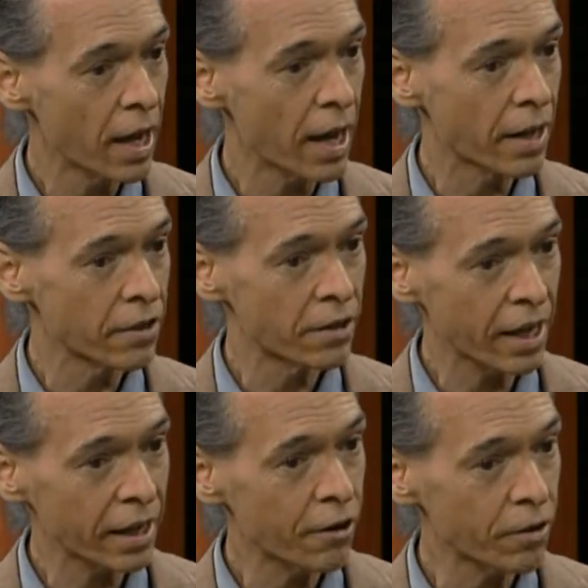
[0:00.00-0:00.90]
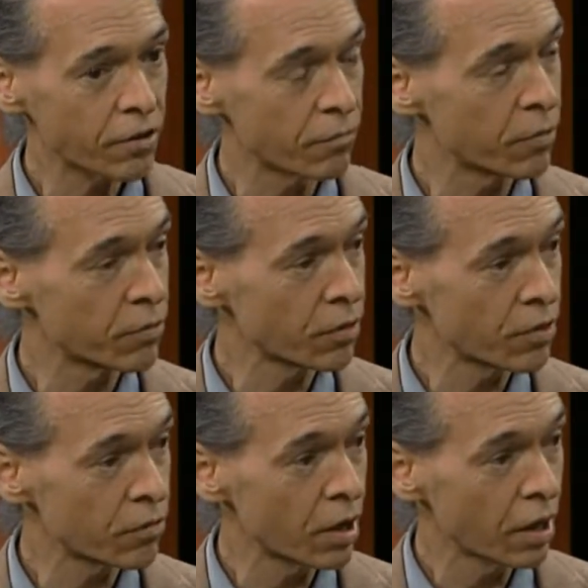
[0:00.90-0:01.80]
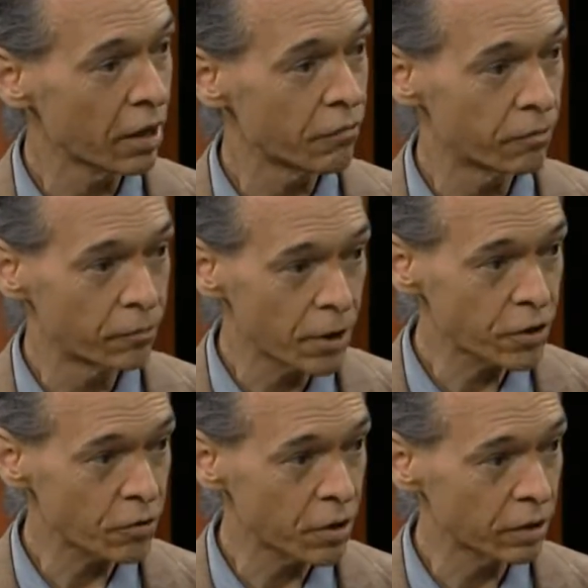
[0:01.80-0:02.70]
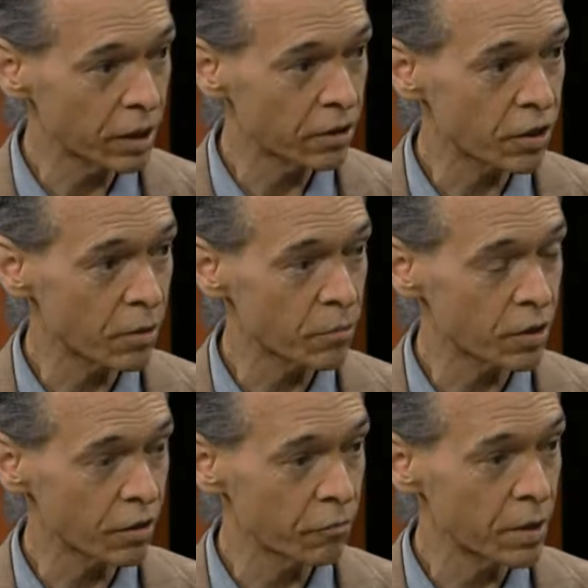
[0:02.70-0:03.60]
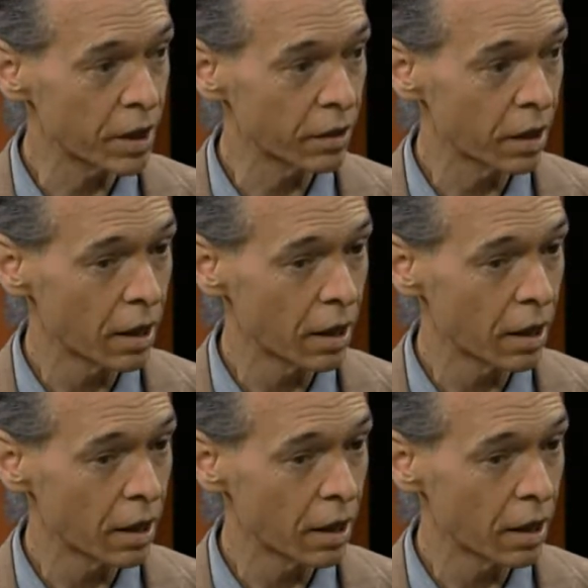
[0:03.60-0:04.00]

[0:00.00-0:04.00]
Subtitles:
and then that carries them through very strongly in terms of being